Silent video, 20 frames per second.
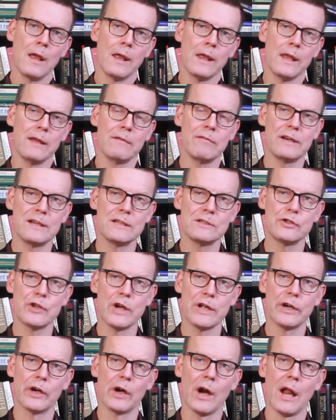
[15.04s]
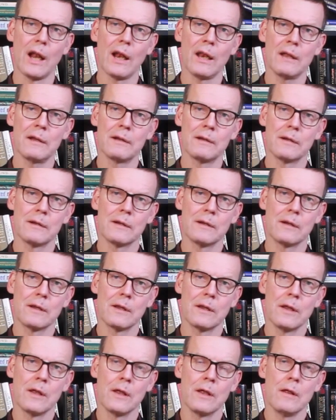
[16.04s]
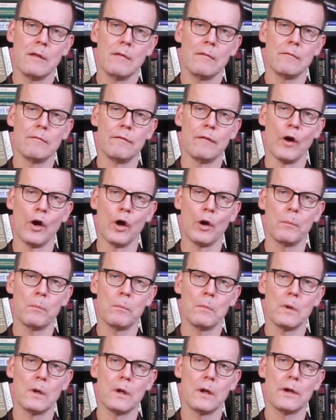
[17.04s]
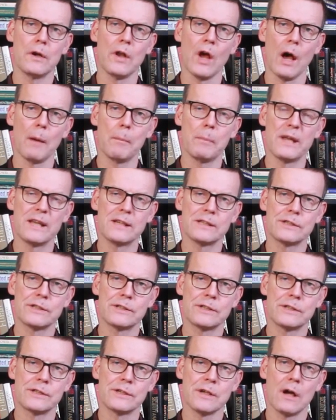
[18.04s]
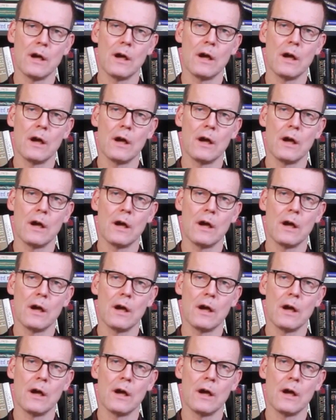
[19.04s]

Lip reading: even in general, the derbies